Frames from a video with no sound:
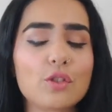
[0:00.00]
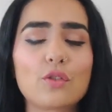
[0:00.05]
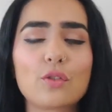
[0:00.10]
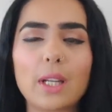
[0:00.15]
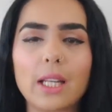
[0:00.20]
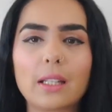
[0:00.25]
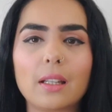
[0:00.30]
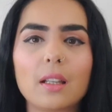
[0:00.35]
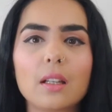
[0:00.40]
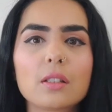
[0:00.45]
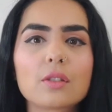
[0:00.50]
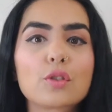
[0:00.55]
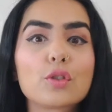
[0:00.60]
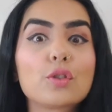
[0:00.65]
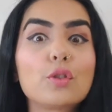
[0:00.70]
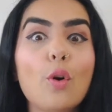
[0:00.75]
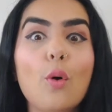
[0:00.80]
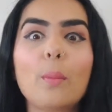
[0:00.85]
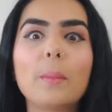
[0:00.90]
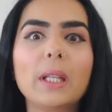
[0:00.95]
straightening
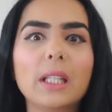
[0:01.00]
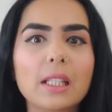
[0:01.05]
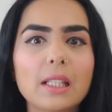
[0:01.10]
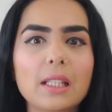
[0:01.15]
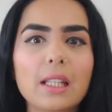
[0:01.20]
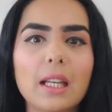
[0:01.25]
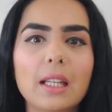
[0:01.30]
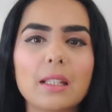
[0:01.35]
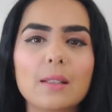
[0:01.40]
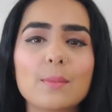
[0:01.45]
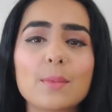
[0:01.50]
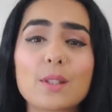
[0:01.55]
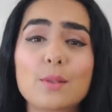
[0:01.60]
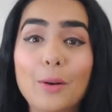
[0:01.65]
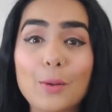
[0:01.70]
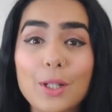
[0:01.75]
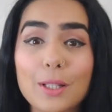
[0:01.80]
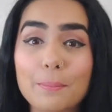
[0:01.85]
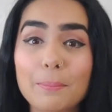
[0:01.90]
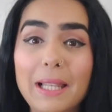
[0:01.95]
so many times
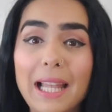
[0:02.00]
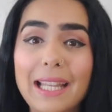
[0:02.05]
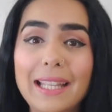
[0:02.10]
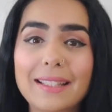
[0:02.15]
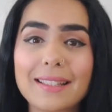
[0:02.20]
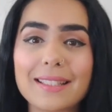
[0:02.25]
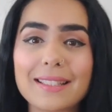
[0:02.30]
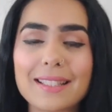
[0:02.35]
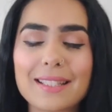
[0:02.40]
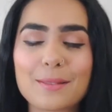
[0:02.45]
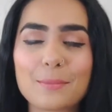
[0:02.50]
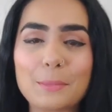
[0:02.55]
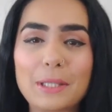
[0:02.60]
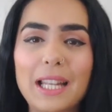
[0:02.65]
without applying this,